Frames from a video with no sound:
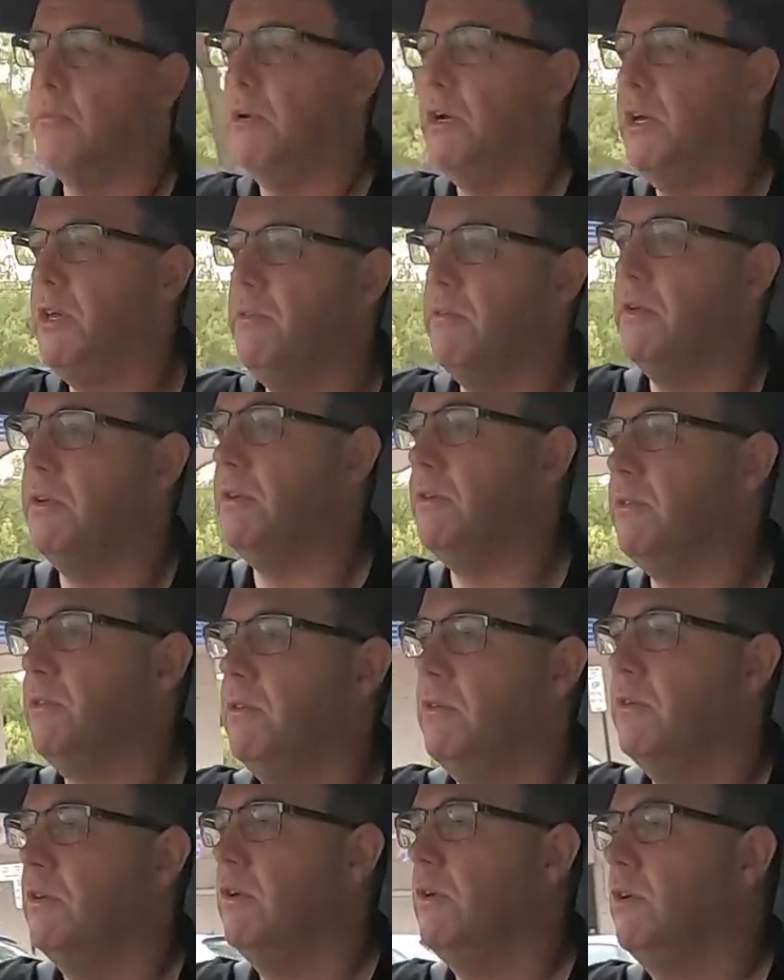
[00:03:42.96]
even
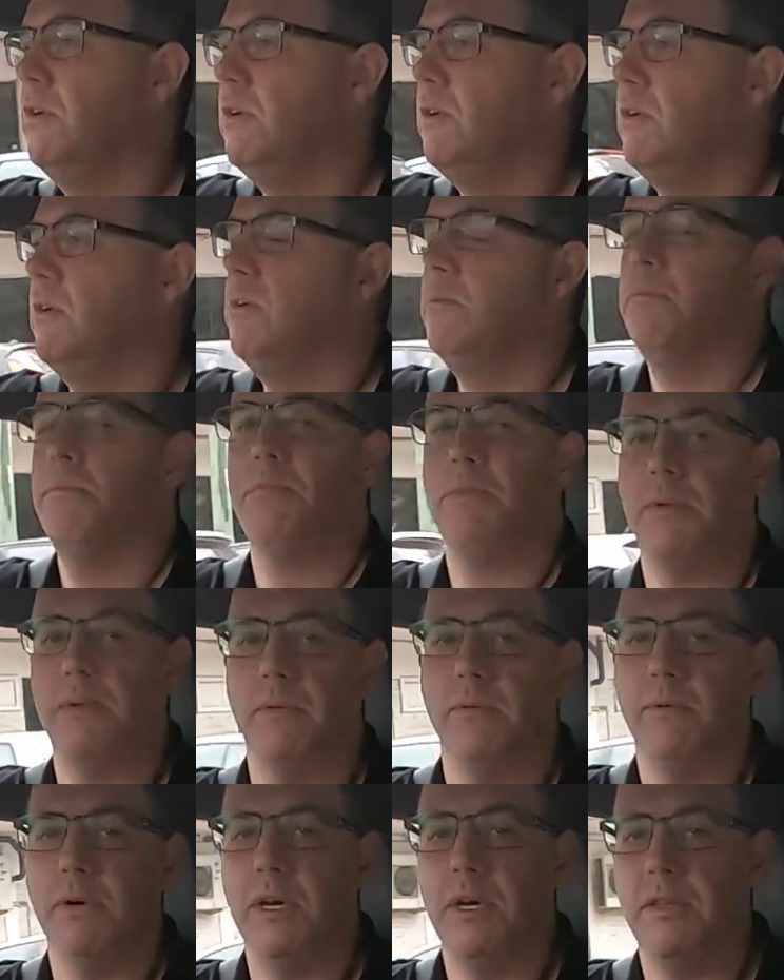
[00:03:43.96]

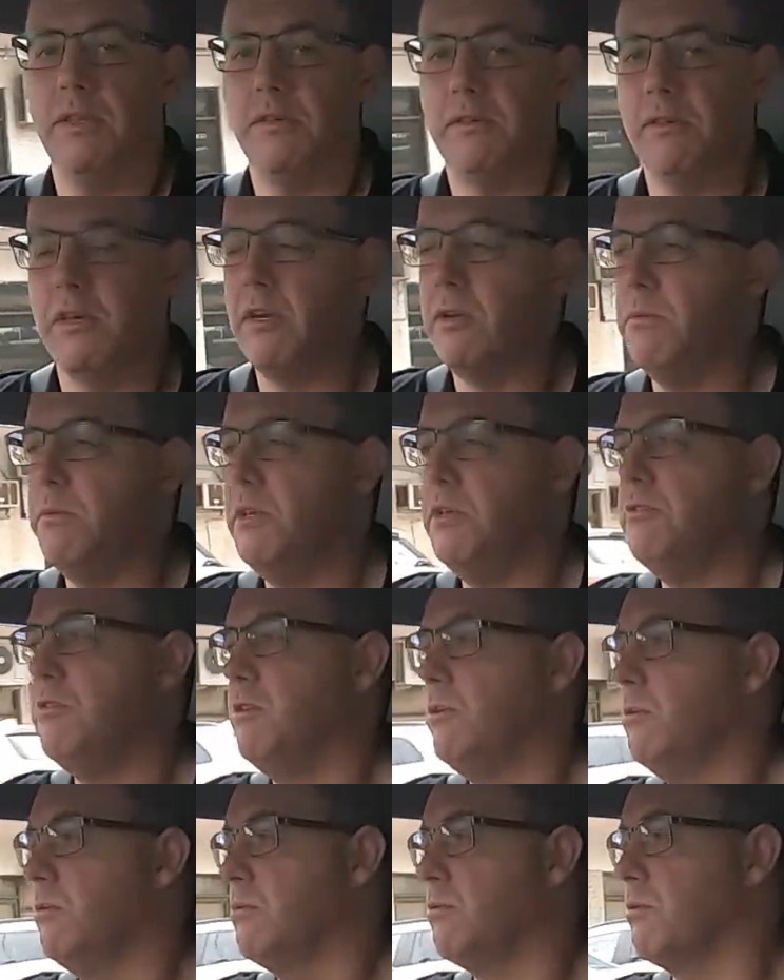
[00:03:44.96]
where there's going to be
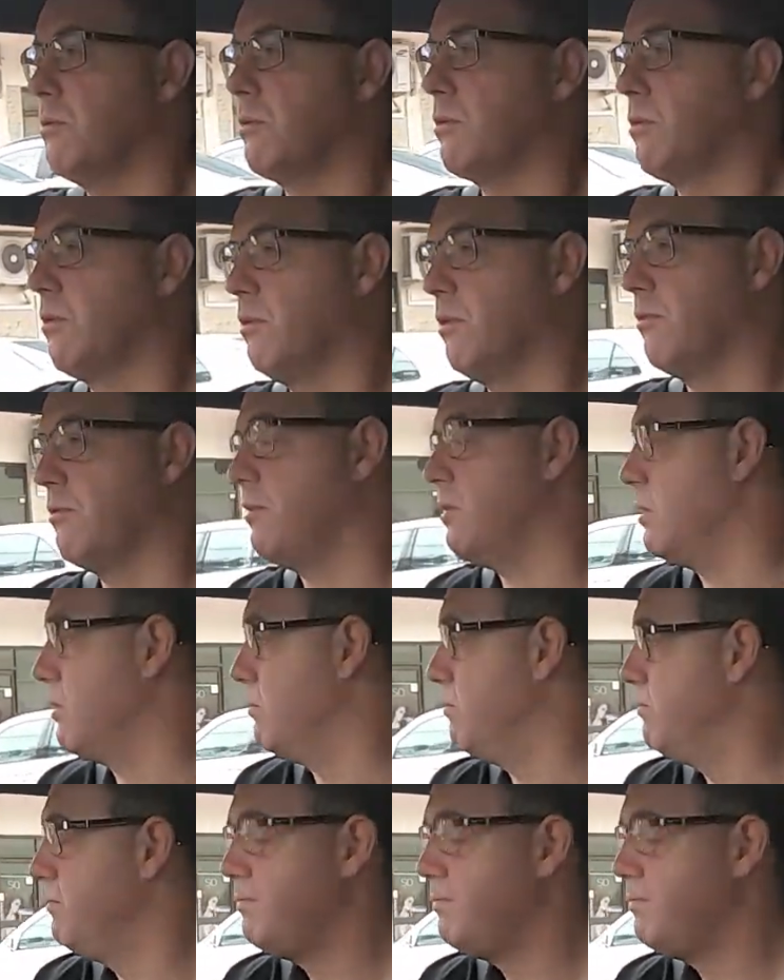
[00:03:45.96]
children crossing.